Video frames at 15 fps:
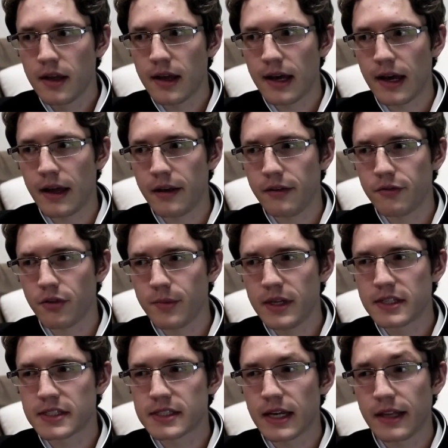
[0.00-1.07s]
And for me
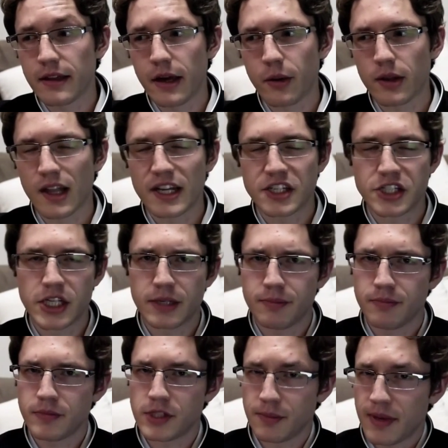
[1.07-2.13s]
to say that I would like
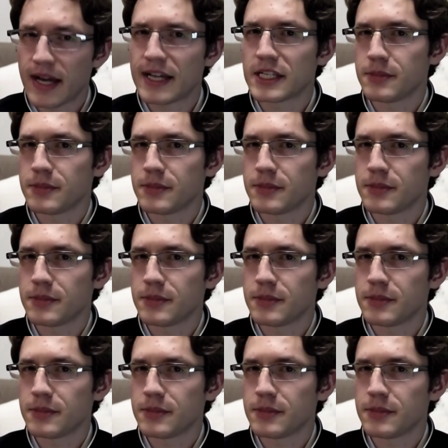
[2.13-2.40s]
Japan